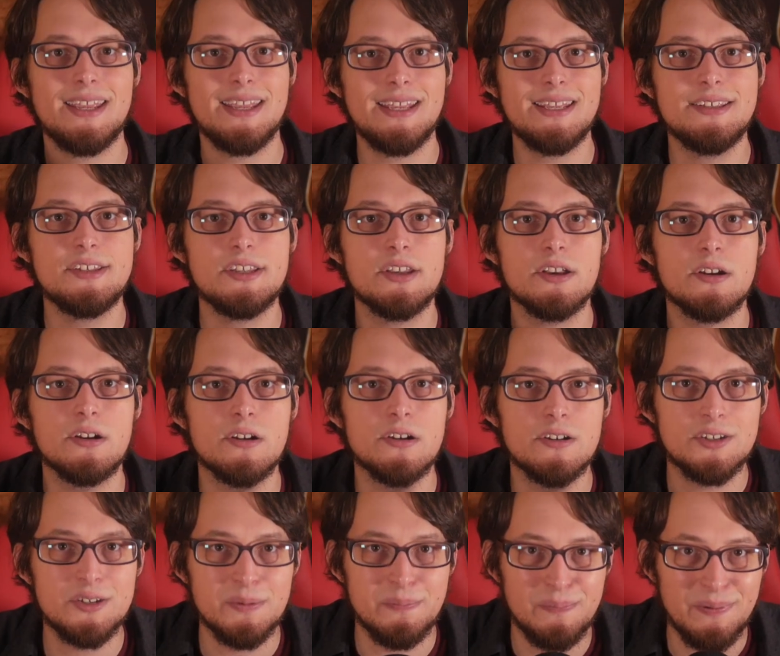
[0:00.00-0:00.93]
easier
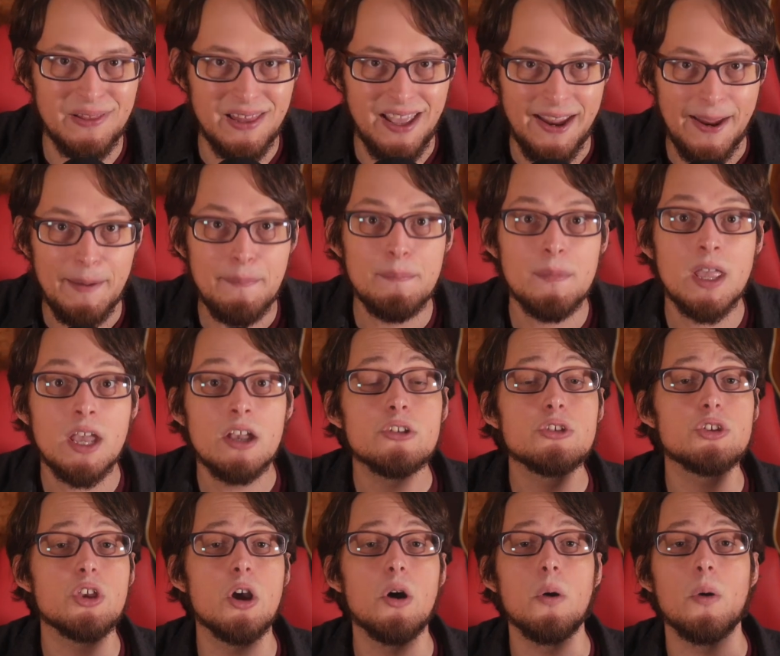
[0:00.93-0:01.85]
to play.
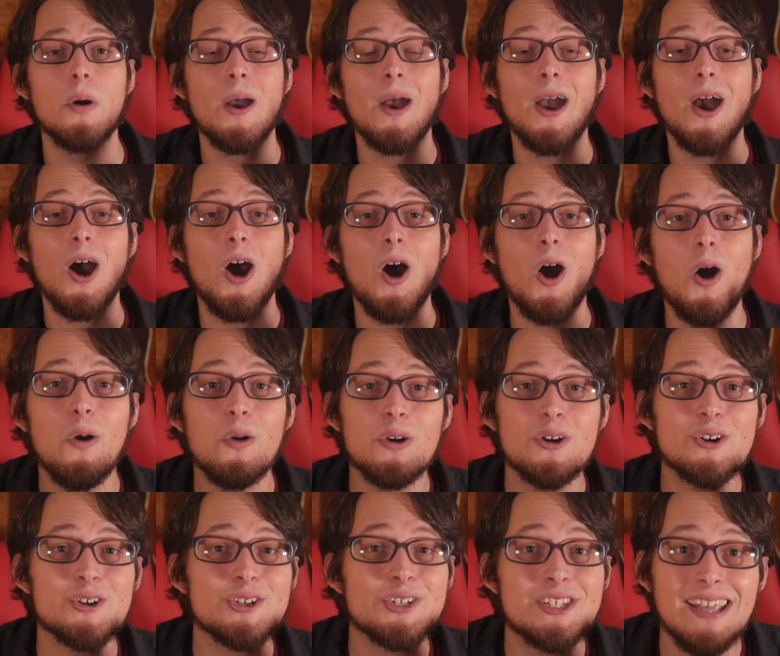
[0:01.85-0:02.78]
So
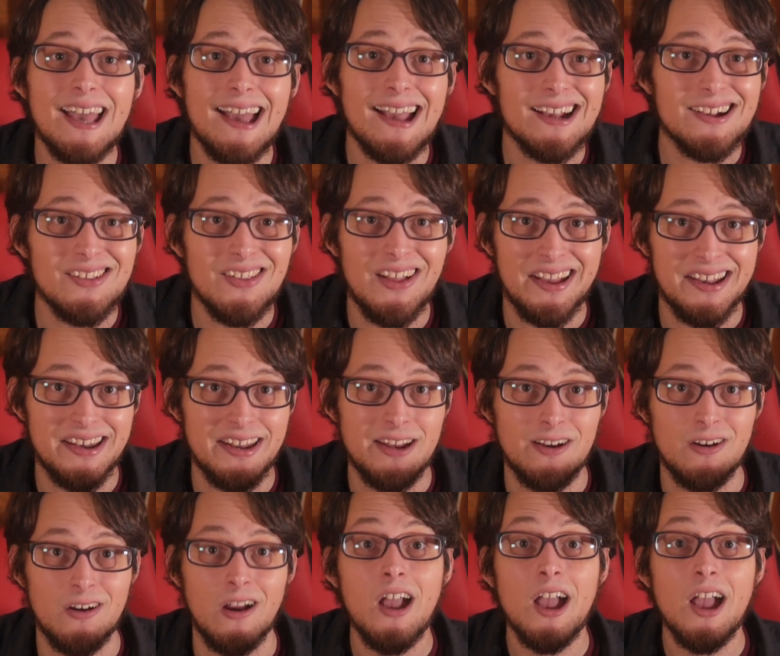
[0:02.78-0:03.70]
Hohner's tagline here,